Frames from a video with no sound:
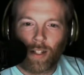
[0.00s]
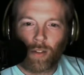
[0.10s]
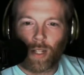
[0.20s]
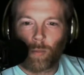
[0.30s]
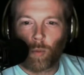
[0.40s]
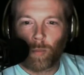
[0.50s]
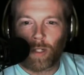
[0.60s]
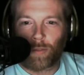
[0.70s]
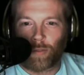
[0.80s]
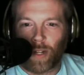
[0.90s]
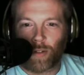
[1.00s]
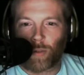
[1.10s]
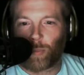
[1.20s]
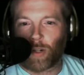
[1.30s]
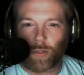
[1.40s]
else? Got more money for the
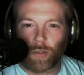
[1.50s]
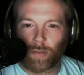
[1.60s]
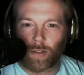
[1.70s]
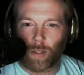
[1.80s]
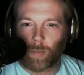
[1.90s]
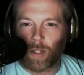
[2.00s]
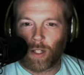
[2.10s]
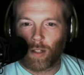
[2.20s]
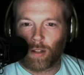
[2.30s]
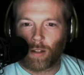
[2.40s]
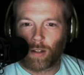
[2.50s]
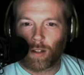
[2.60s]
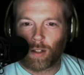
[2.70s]
National Park Service coming in.